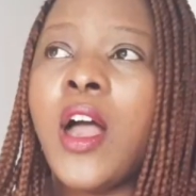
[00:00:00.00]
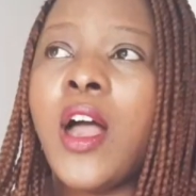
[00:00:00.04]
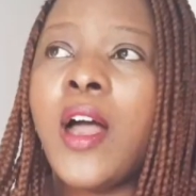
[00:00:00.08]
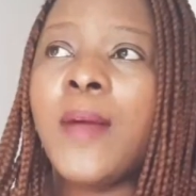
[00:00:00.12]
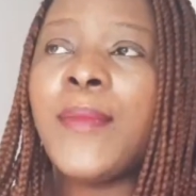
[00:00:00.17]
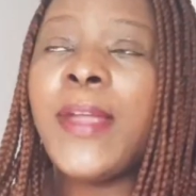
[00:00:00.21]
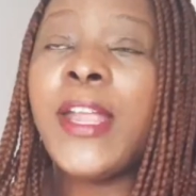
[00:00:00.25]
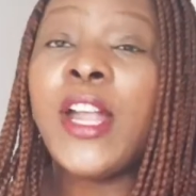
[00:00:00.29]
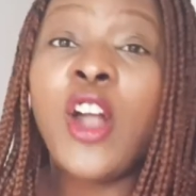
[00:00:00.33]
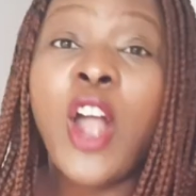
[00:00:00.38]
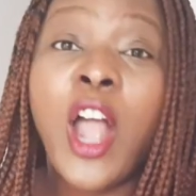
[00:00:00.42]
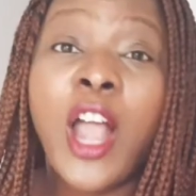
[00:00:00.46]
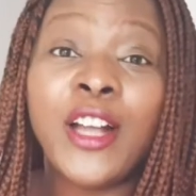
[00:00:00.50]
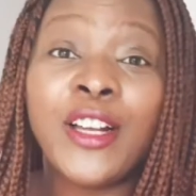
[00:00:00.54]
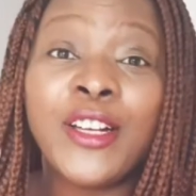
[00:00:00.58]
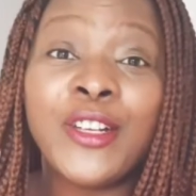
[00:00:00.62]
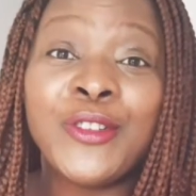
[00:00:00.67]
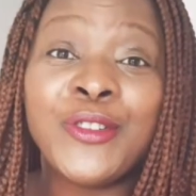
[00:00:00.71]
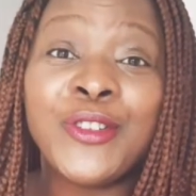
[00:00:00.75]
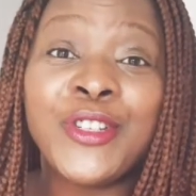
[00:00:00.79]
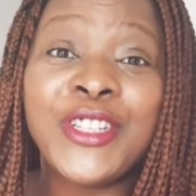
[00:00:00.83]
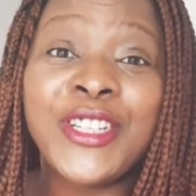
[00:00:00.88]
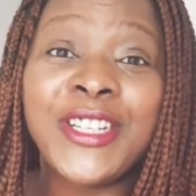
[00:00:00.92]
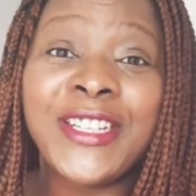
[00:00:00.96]
In
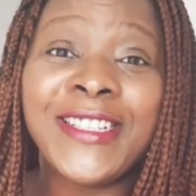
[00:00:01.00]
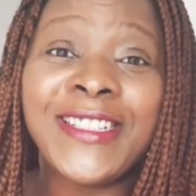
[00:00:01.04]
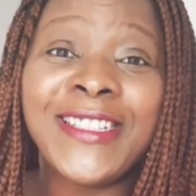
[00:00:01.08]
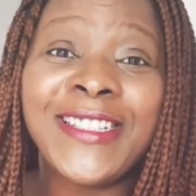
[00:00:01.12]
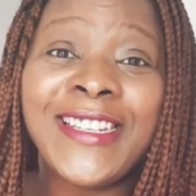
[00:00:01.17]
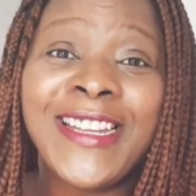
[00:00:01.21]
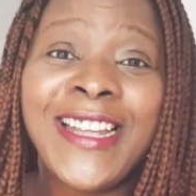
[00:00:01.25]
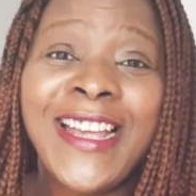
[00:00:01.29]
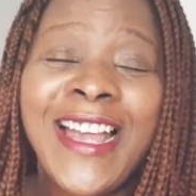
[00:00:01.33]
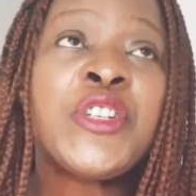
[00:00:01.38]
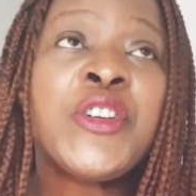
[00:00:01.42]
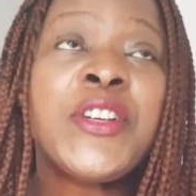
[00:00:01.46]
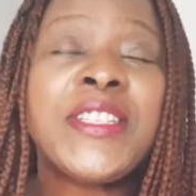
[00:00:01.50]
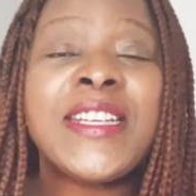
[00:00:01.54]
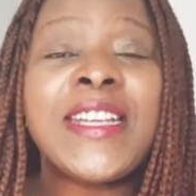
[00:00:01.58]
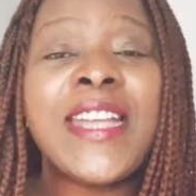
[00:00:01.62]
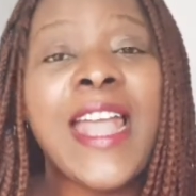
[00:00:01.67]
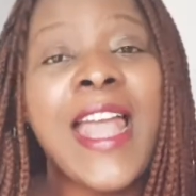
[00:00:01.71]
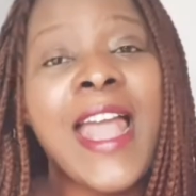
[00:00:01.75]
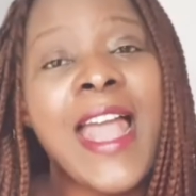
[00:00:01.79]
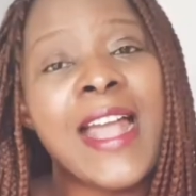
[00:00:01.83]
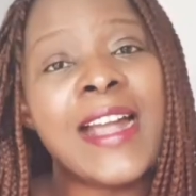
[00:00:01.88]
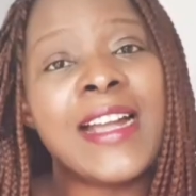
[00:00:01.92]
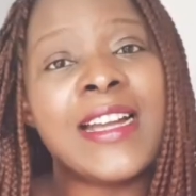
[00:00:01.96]
conclusion,
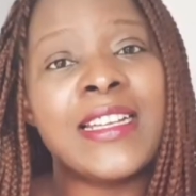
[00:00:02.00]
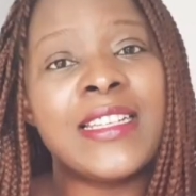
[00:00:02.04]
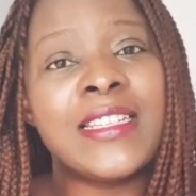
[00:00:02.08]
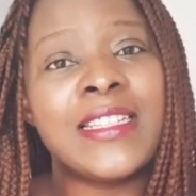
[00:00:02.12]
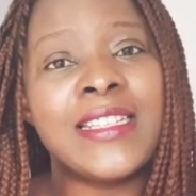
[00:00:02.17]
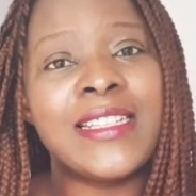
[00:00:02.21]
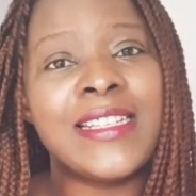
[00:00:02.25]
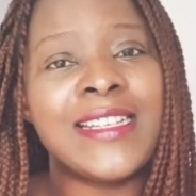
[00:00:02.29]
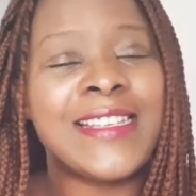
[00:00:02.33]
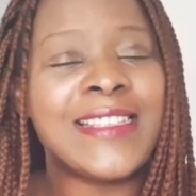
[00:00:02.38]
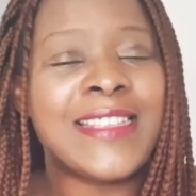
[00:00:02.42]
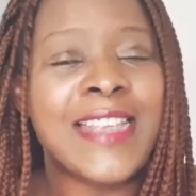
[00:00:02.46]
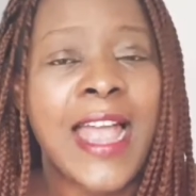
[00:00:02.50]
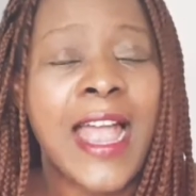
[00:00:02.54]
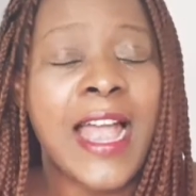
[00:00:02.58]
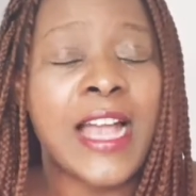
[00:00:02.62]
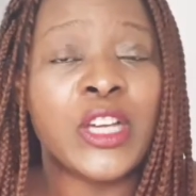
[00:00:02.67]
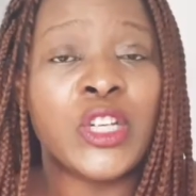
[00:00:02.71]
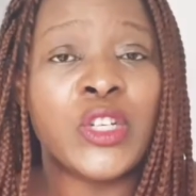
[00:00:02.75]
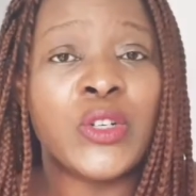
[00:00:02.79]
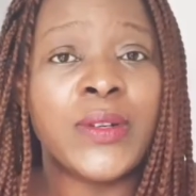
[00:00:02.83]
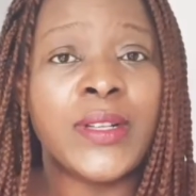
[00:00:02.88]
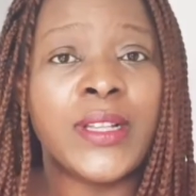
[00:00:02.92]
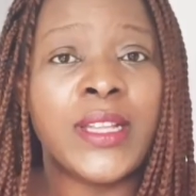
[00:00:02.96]
treating acne is
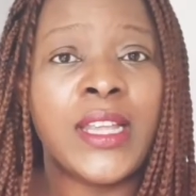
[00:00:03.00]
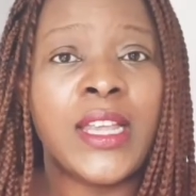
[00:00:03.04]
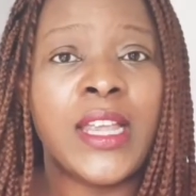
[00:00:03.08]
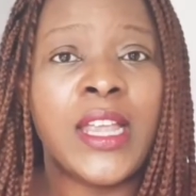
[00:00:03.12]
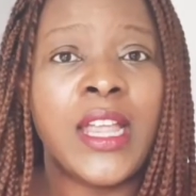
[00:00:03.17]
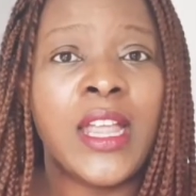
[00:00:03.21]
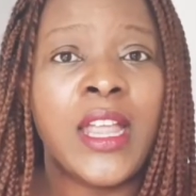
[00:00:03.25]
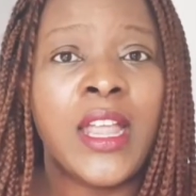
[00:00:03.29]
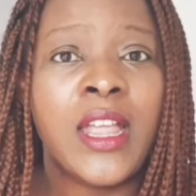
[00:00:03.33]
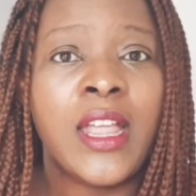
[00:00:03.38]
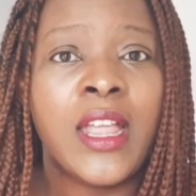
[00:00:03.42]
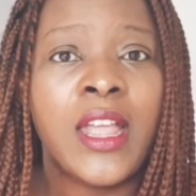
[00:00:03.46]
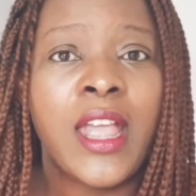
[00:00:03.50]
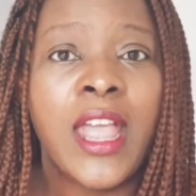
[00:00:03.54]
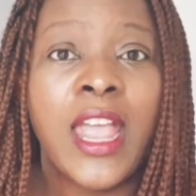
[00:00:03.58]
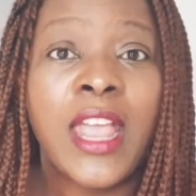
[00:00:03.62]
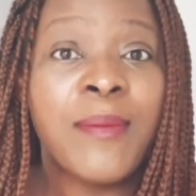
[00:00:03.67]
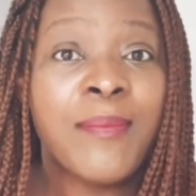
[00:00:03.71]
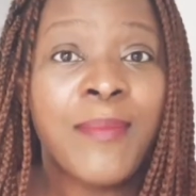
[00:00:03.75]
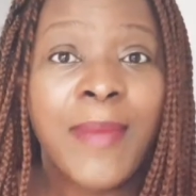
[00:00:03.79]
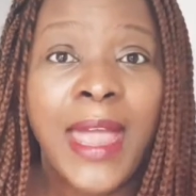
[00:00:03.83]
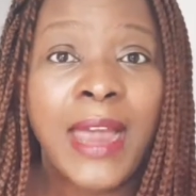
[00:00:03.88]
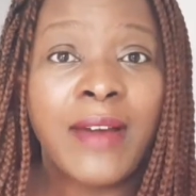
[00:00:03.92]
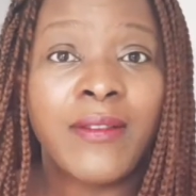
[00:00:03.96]
actually a
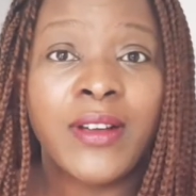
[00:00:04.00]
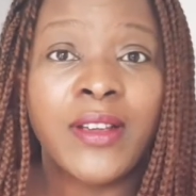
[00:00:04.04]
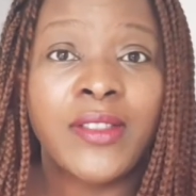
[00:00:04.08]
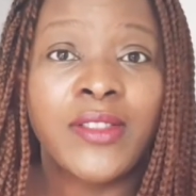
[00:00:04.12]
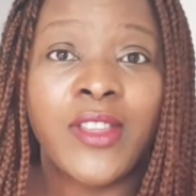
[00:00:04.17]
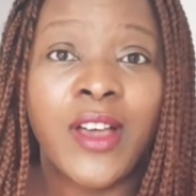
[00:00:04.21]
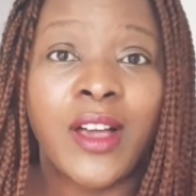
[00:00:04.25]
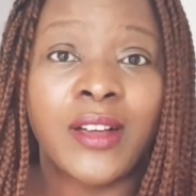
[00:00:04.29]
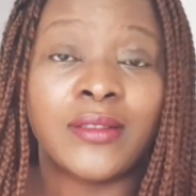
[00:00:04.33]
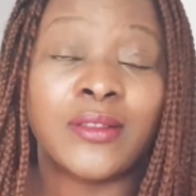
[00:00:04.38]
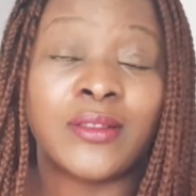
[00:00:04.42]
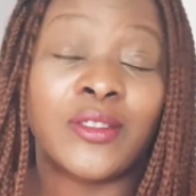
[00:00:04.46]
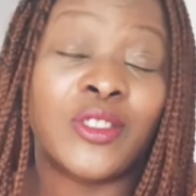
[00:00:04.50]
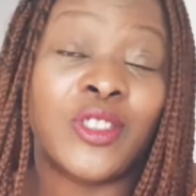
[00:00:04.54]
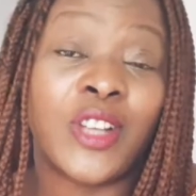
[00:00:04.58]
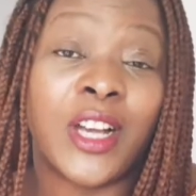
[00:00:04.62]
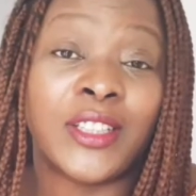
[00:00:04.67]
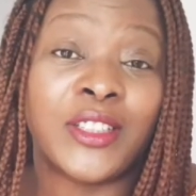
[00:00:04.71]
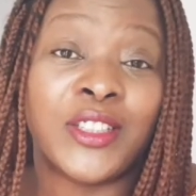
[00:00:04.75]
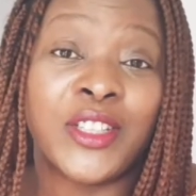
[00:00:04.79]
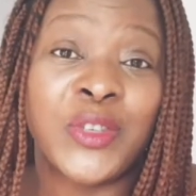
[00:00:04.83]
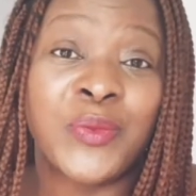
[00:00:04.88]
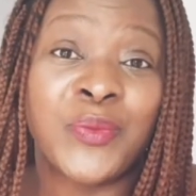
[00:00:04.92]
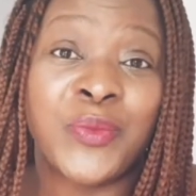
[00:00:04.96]
marathon,
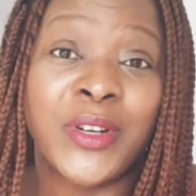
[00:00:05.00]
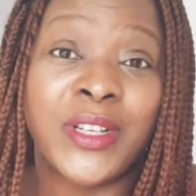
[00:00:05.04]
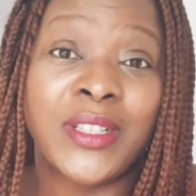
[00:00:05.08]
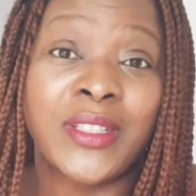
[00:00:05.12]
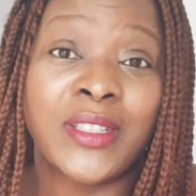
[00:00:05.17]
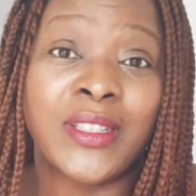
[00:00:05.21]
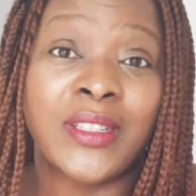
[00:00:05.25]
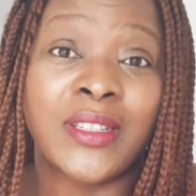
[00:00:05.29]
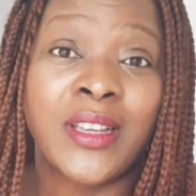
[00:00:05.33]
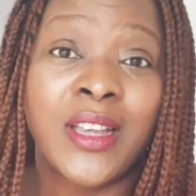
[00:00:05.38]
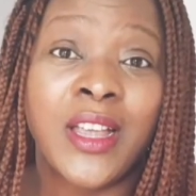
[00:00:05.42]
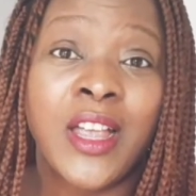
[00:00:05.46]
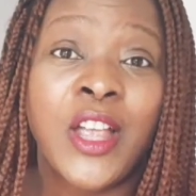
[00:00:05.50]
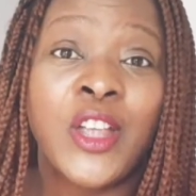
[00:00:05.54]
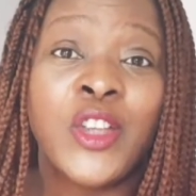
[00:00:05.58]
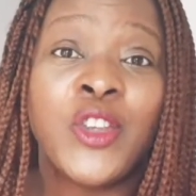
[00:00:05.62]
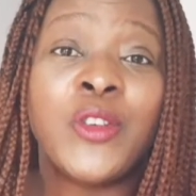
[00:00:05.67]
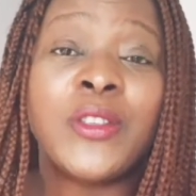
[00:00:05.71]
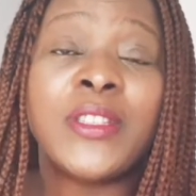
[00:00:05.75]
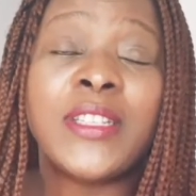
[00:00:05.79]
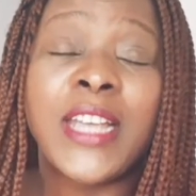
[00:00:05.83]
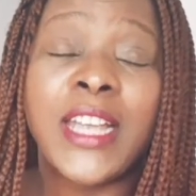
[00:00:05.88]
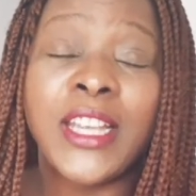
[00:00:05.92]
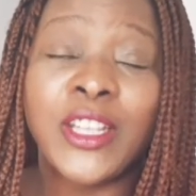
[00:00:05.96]
not a sprint.
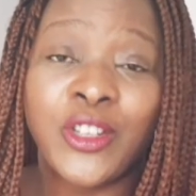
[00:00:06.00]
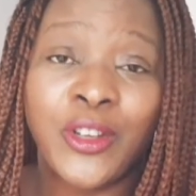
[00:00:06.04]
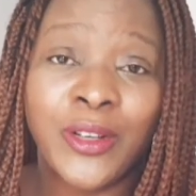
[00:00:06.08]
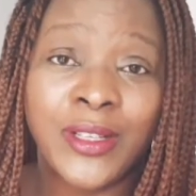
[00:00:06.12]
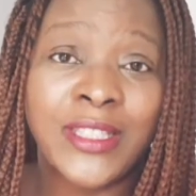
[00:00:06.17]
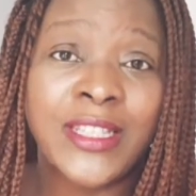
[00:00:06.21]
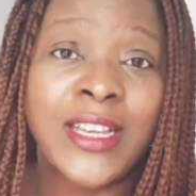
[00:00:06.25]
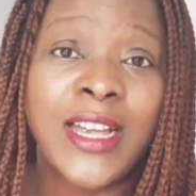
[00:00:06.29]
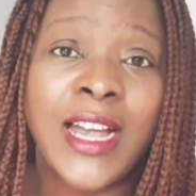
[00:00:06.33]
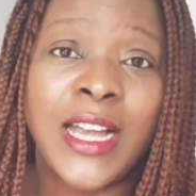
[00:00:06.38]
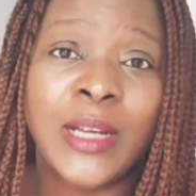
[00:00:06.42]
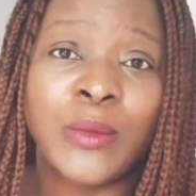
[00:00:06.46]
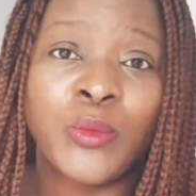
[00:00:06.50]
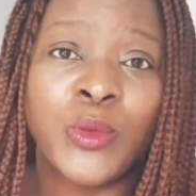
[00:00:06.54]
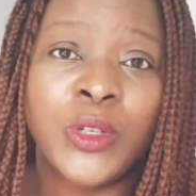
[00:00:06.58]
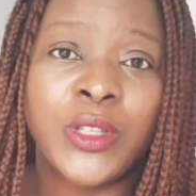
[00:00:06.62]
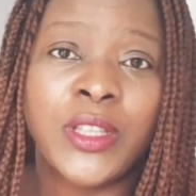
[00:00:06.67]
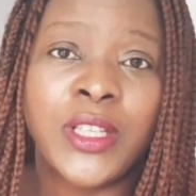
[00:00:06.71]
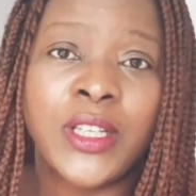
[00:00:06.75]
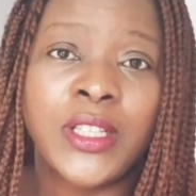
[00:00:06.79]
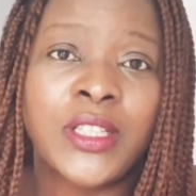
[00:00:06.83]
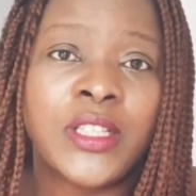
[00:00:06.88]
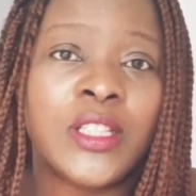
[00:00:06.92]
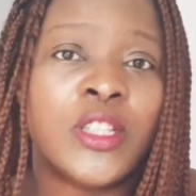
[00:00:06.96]
You take your time with
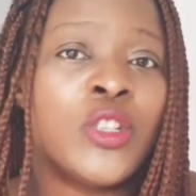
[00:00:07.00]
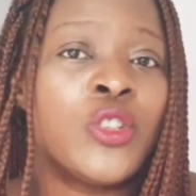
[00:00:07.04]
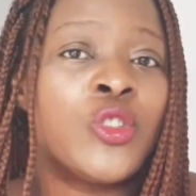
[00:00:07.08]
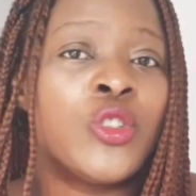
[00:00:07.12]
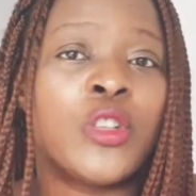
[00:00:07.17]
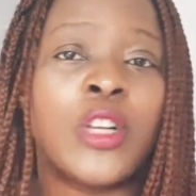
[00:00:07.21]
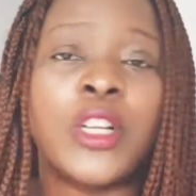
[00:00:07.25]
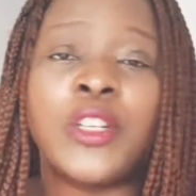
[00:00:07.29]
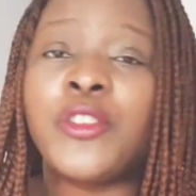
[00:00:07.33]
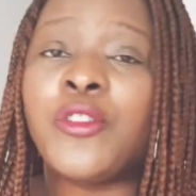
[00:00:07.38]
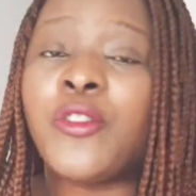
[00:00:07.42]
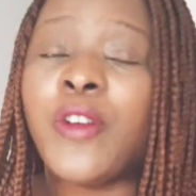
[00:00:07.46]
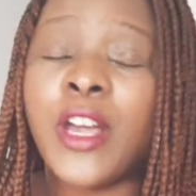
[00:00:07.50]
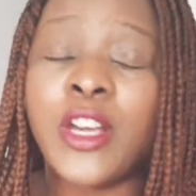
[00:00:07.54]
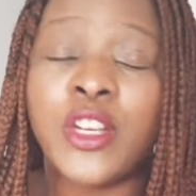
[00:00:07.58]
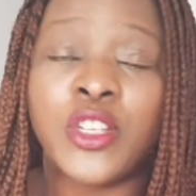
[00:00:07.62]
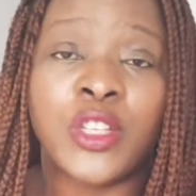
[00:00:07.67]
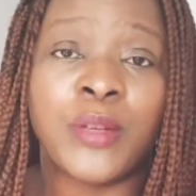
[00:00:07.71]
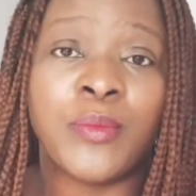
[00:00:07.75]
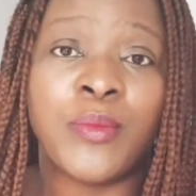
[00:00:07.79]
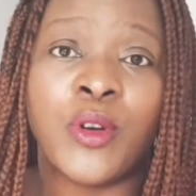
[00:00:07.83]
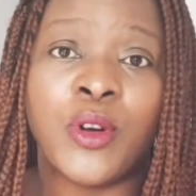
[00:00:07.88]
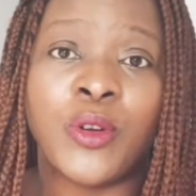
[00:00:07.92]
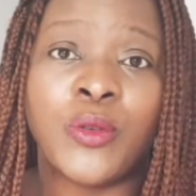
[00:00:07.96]
it, you do not rush
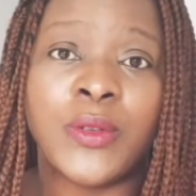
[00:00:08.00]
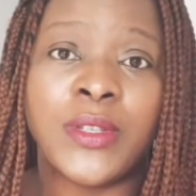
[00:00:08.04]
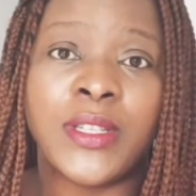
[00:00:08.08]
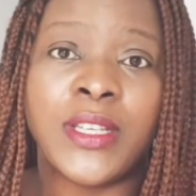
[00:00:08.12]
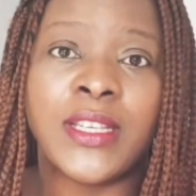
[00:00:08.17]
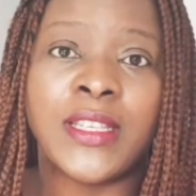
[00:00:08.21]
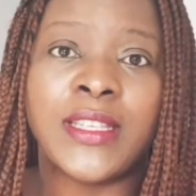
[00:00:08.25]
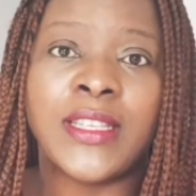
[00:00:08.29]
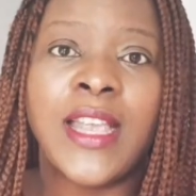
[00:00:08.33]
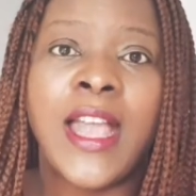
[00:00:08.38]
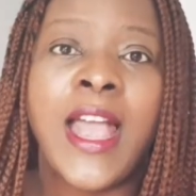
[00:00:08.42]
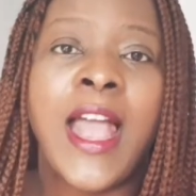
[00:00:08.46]
the process.